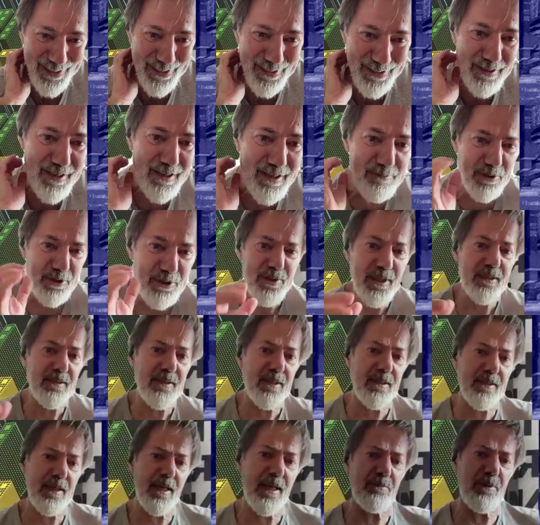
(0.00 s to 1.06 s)
Because at
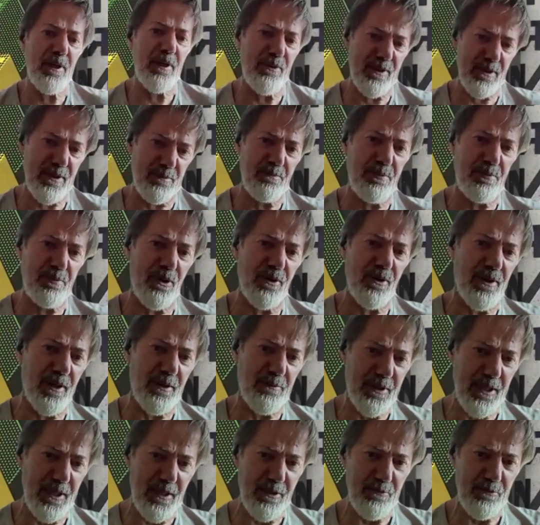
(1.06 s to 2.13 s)
the time I wasn't
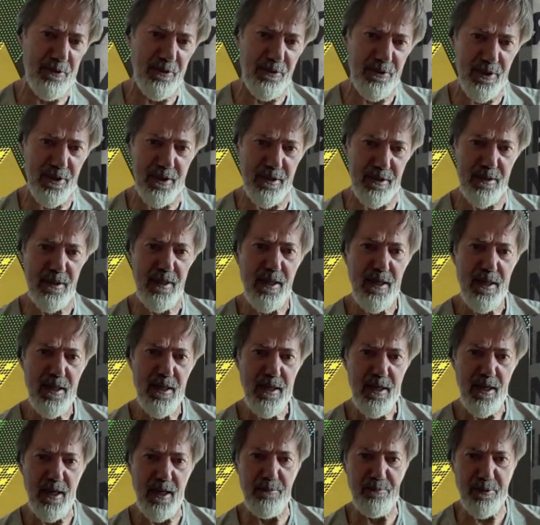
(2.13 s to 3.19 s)
programming anymore, just
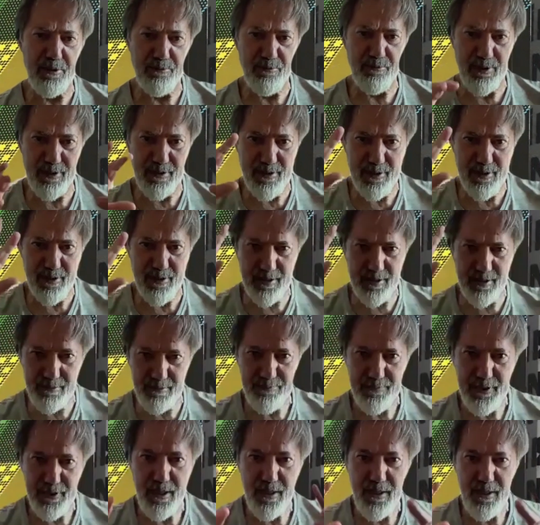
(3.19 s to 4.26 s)
helping with the
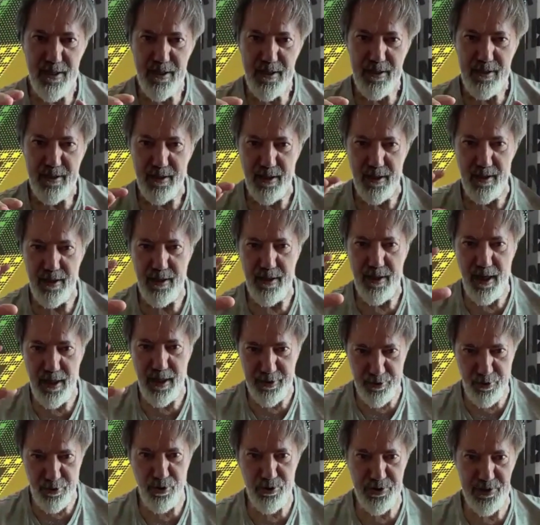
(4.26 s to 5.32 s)
high
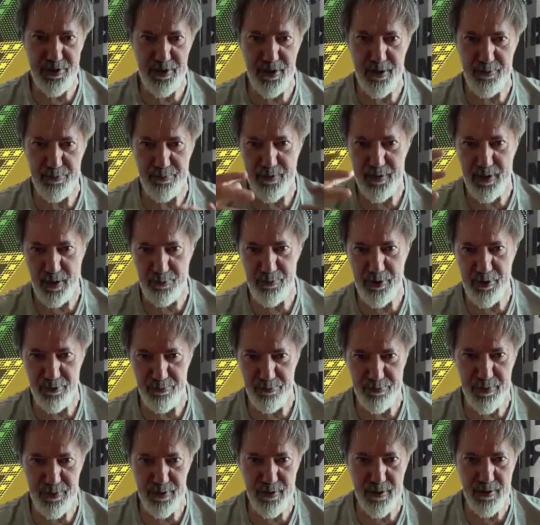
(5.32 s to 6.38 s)
concept, coming
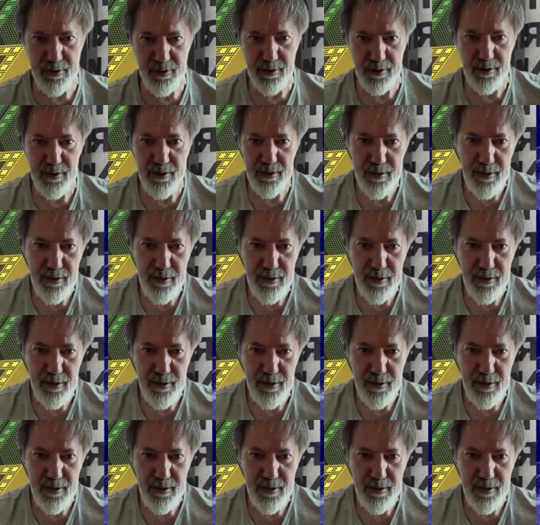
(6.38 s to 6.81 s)
up with the